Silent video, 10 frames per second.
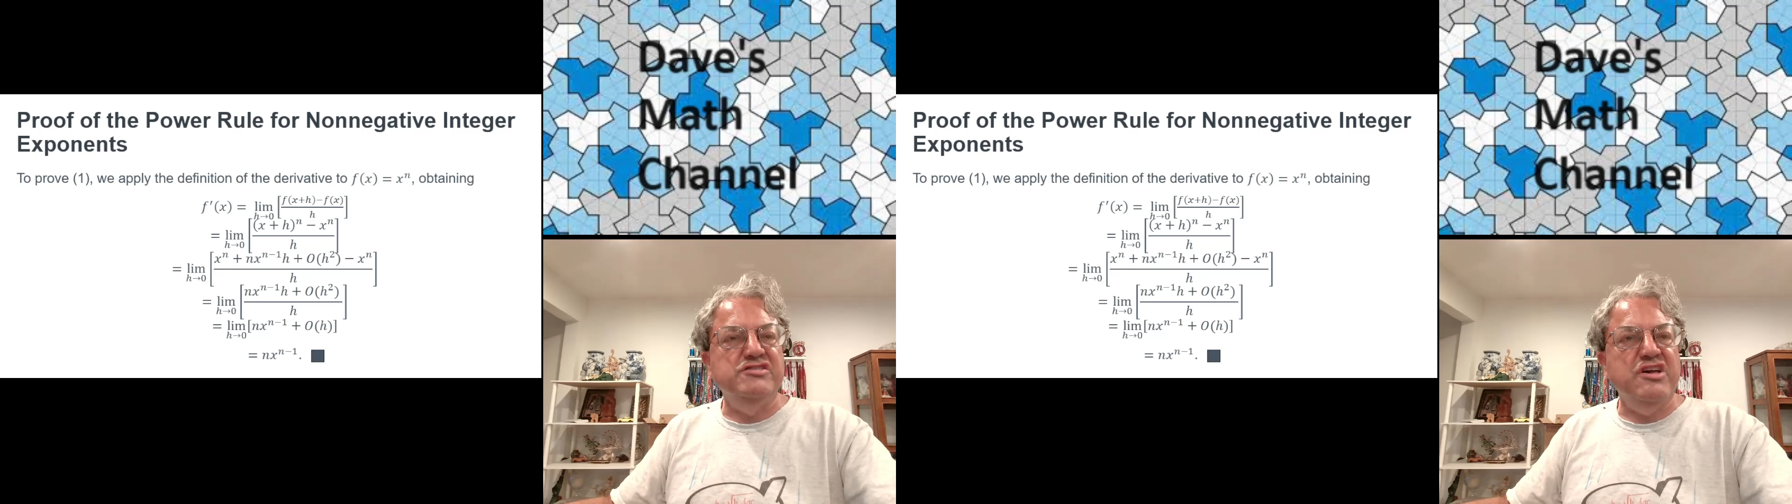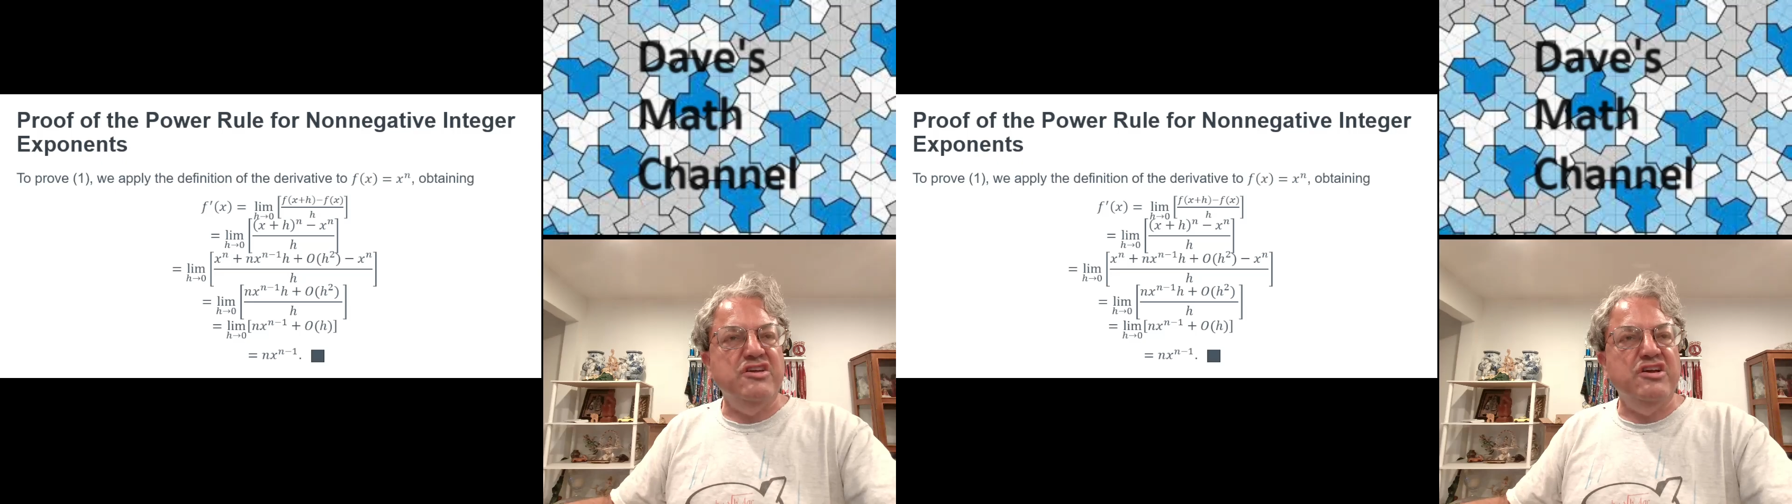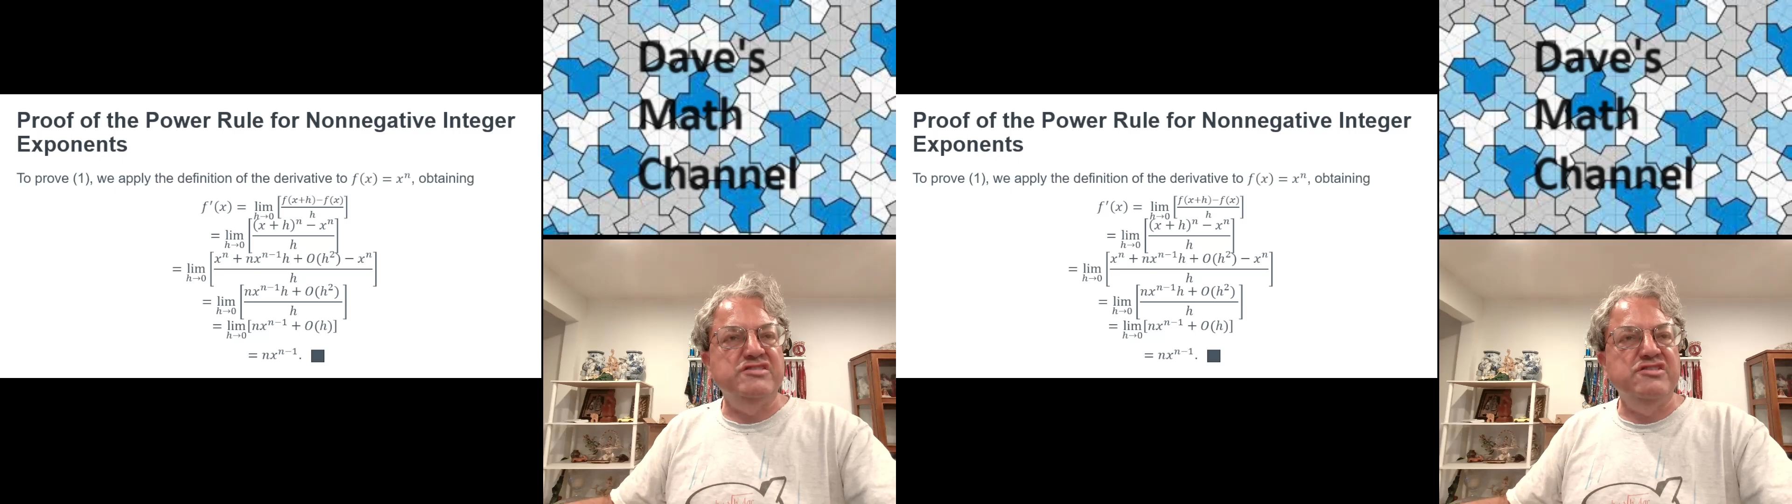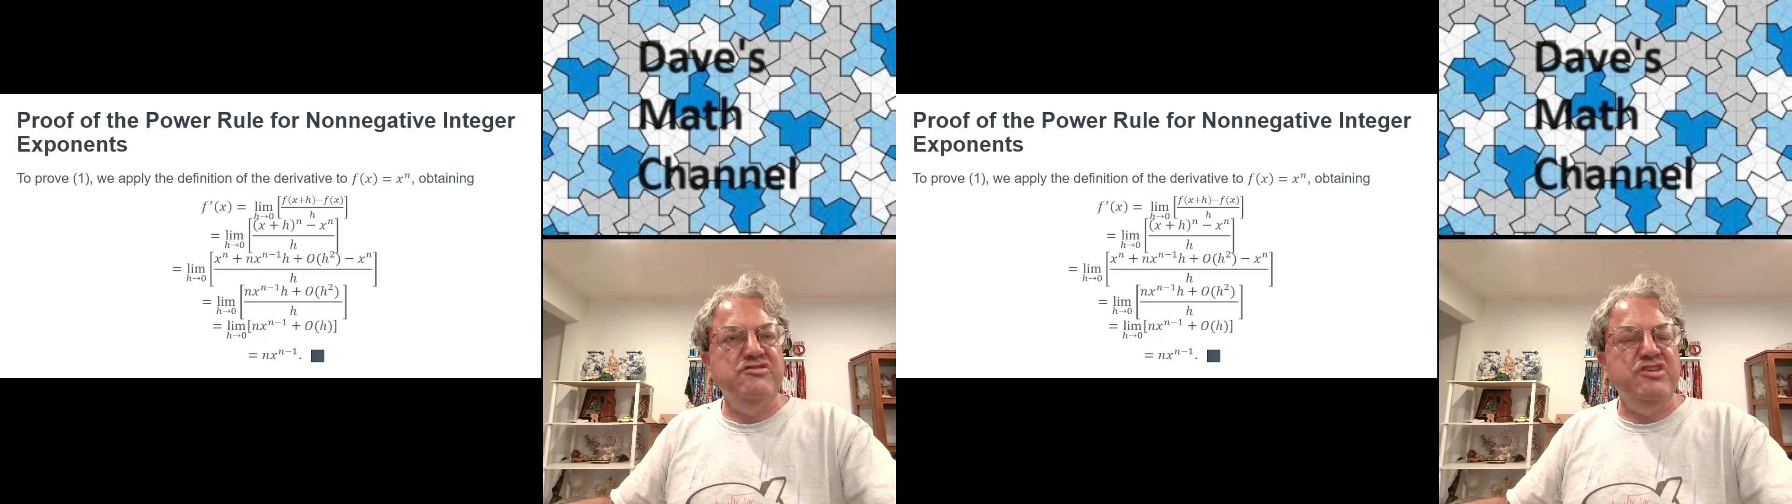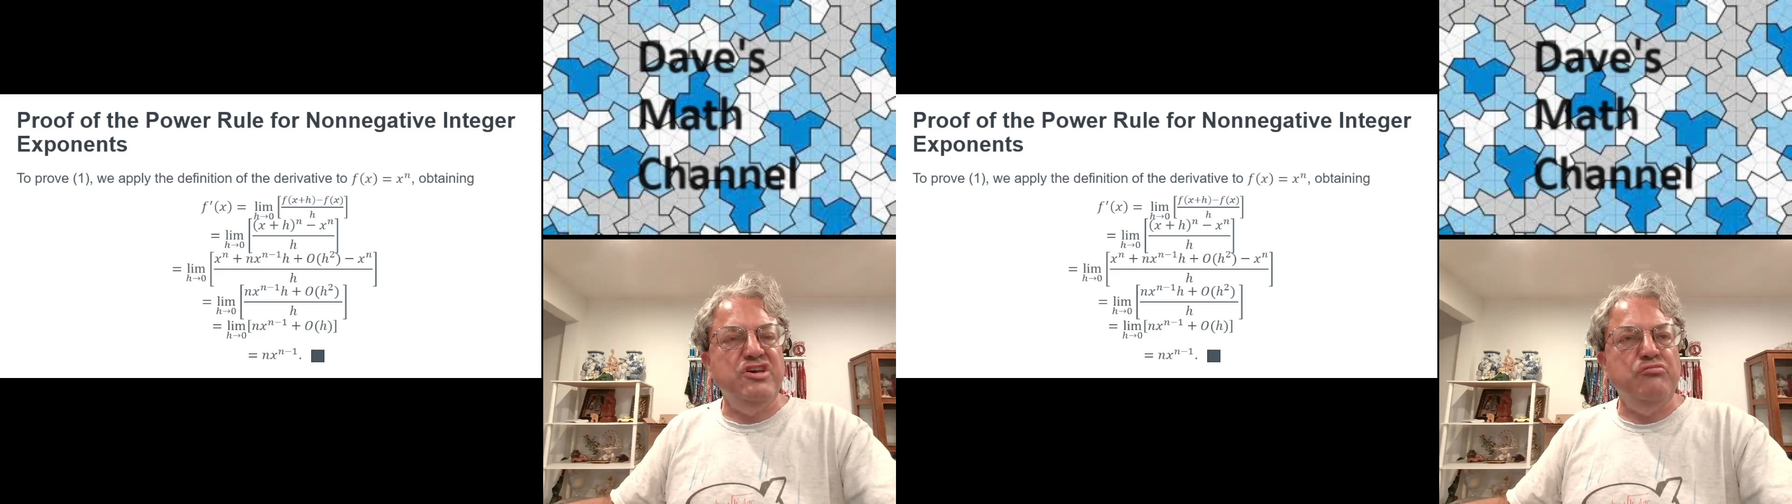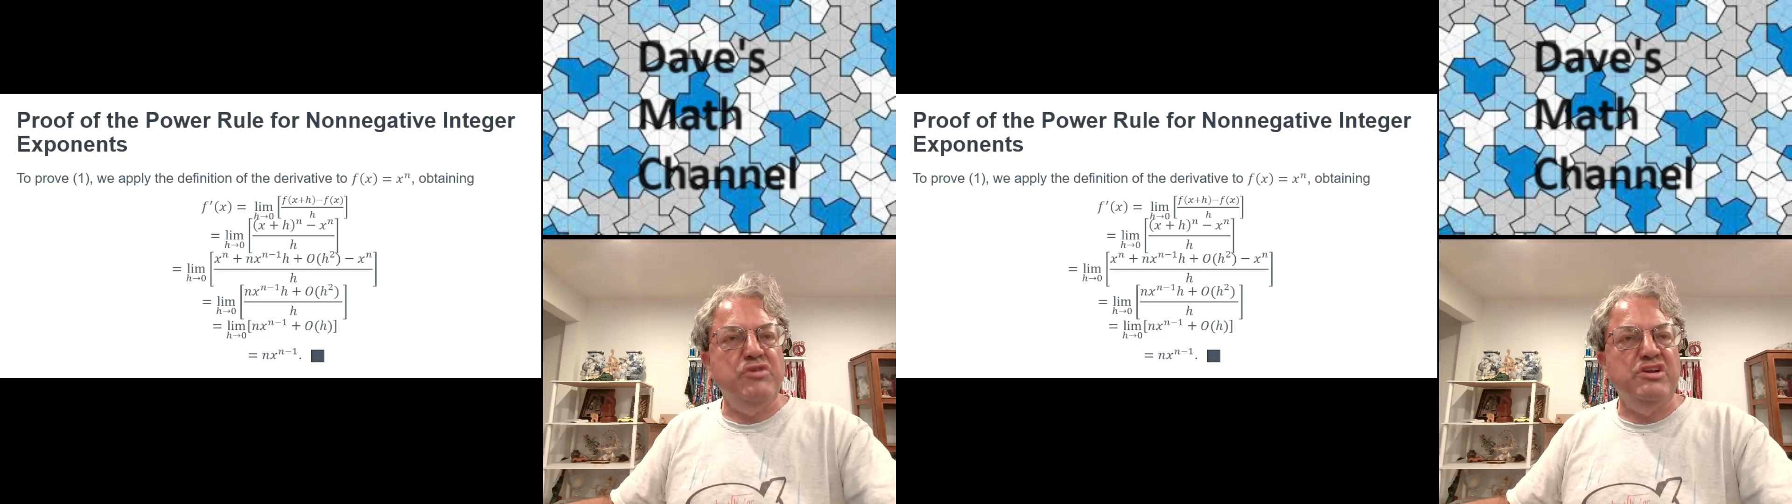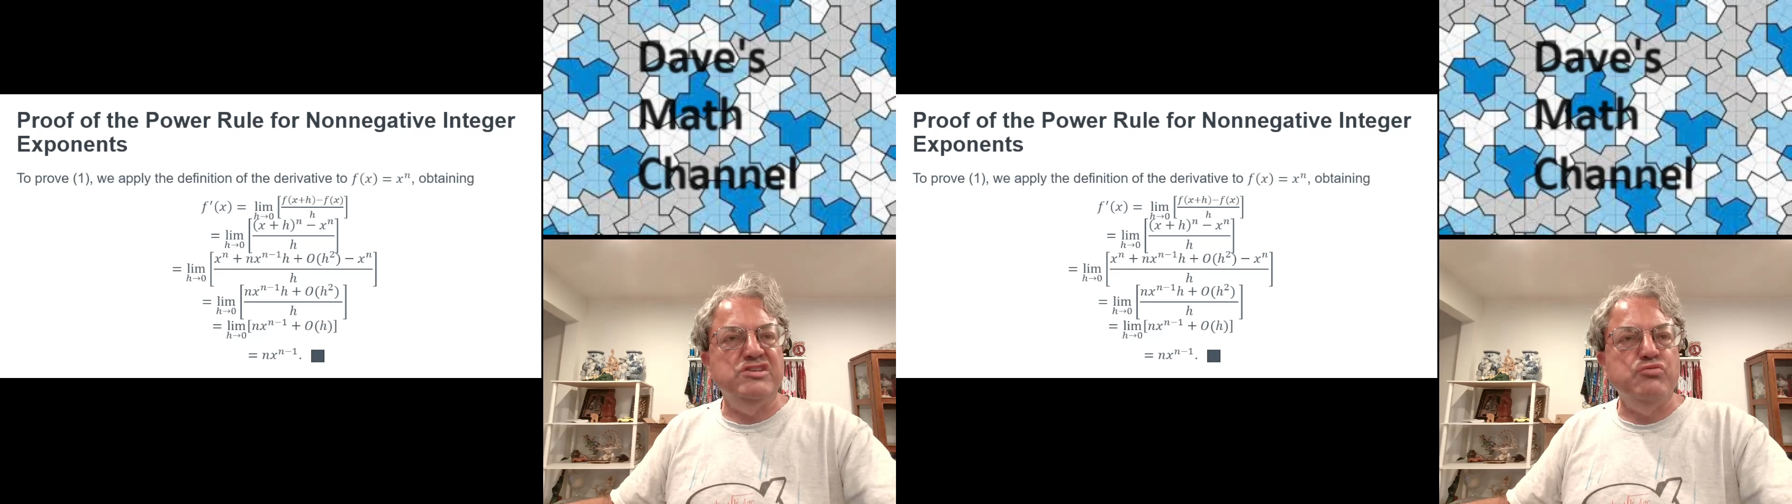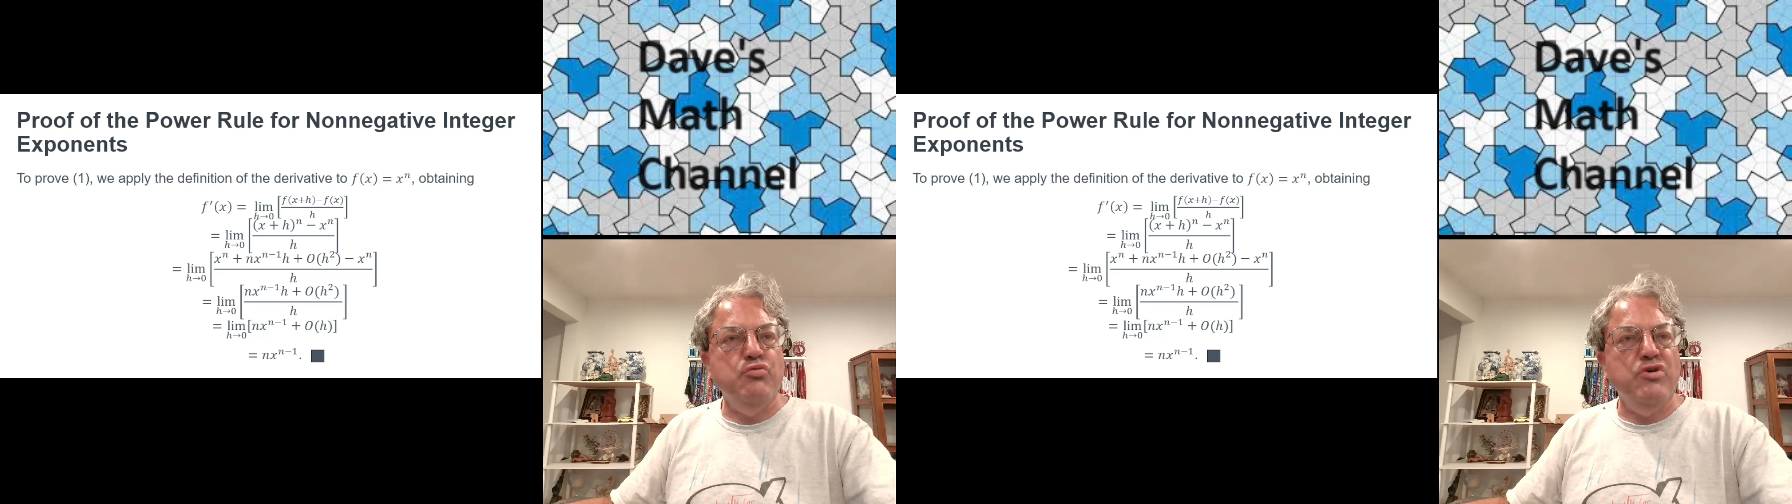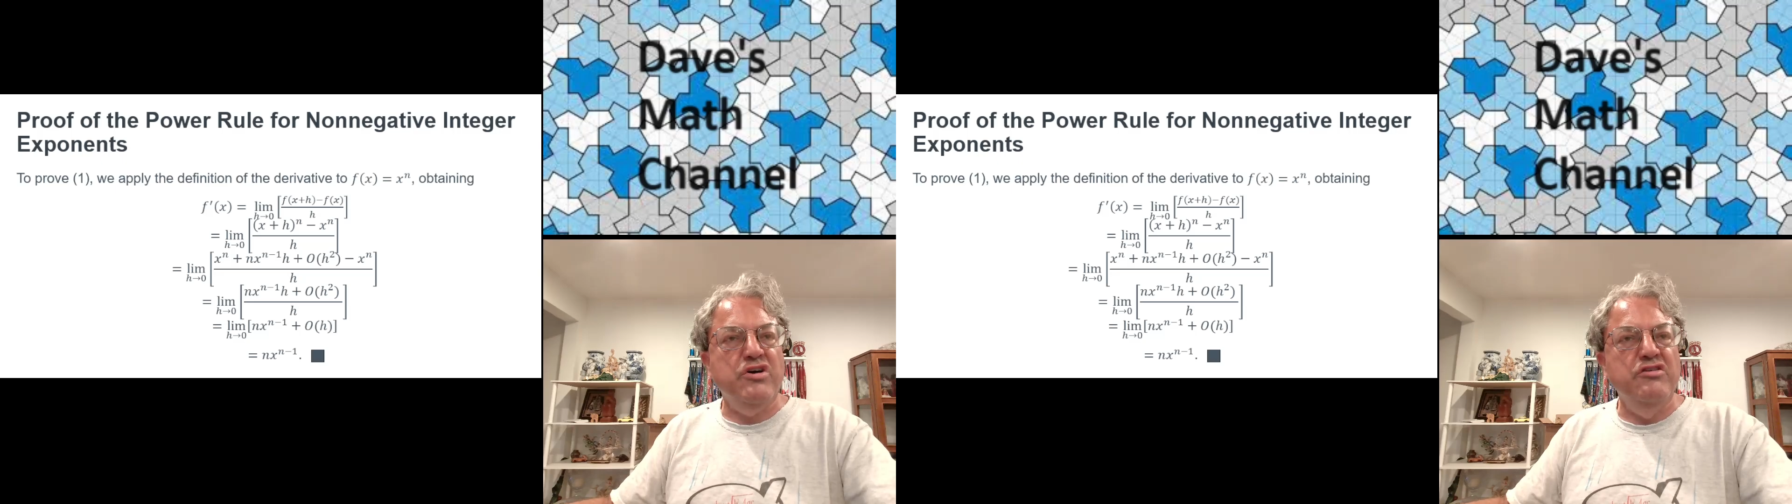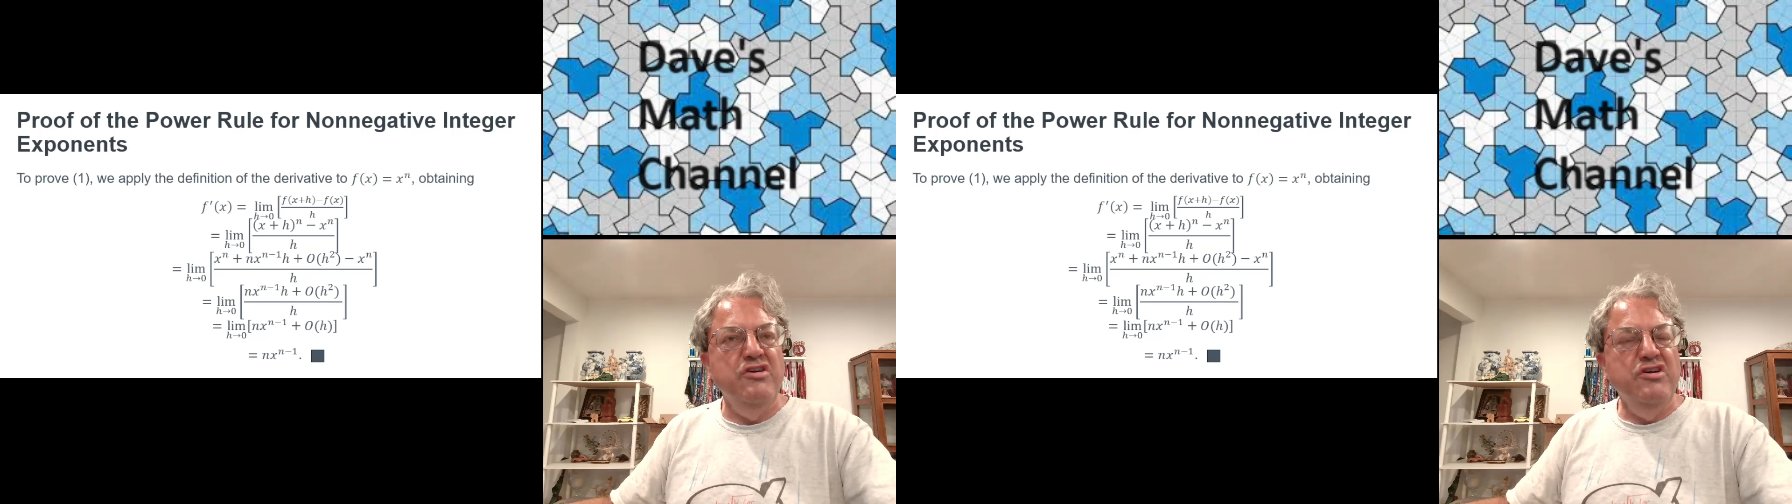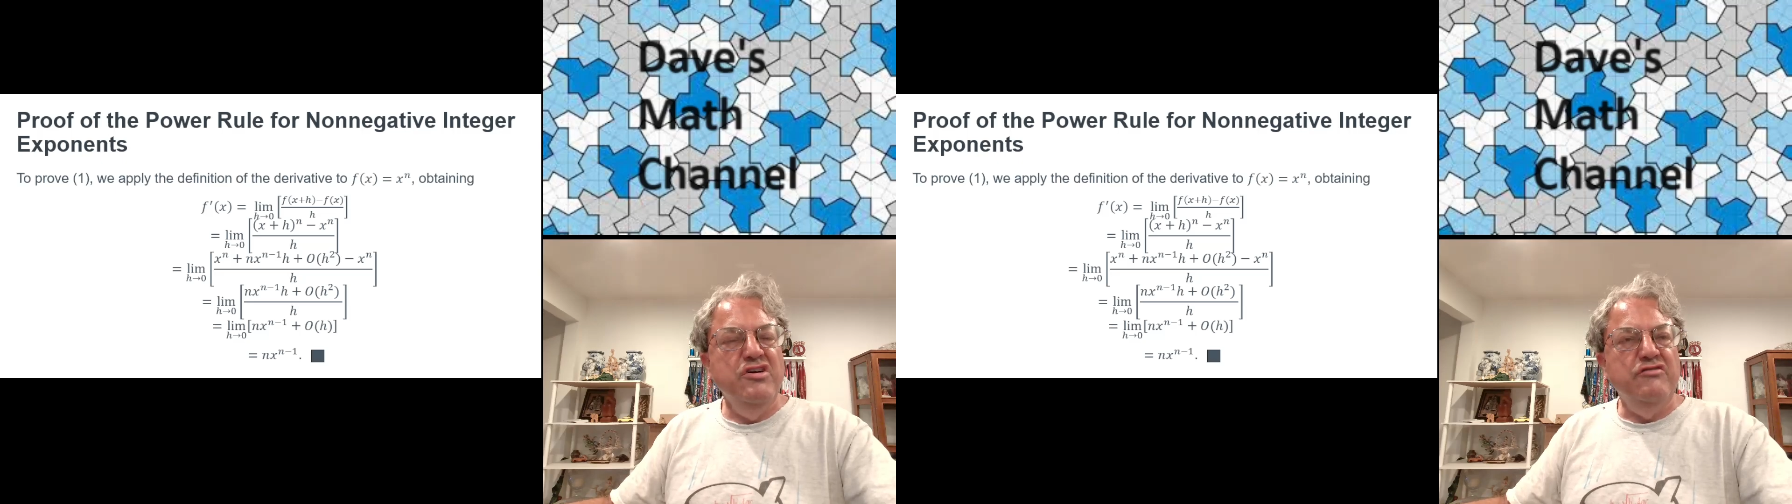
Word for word: is nx to the n minus 1